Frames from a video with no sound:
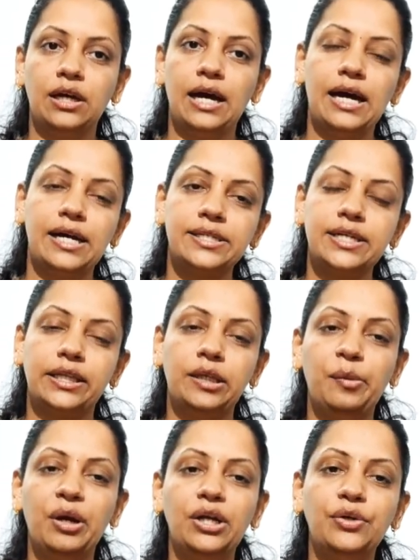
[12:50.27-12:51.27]
as
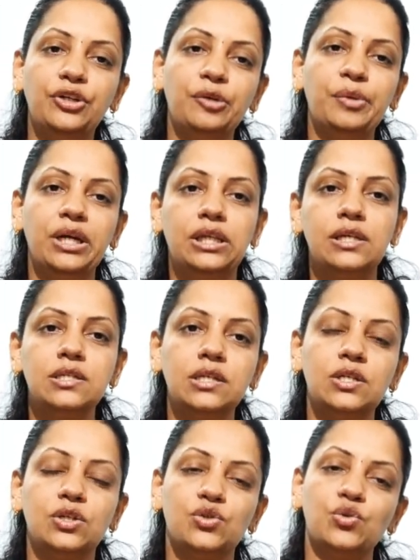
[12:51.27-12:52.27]
anemia during pregnancy
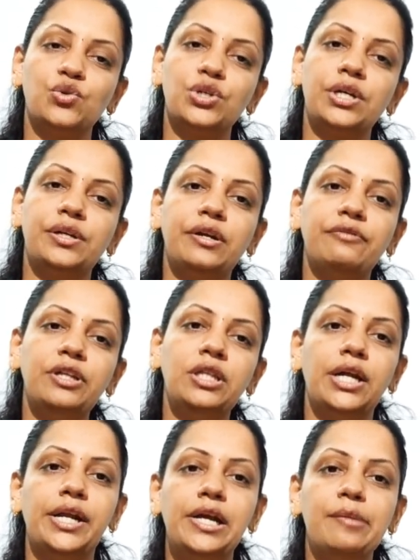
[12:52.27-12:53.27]
is associated with
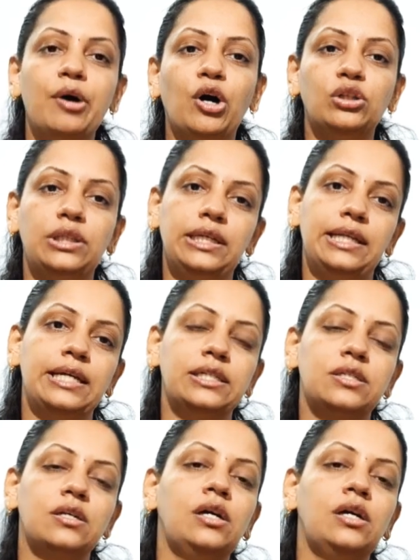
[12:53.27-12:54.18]
edema on the legs.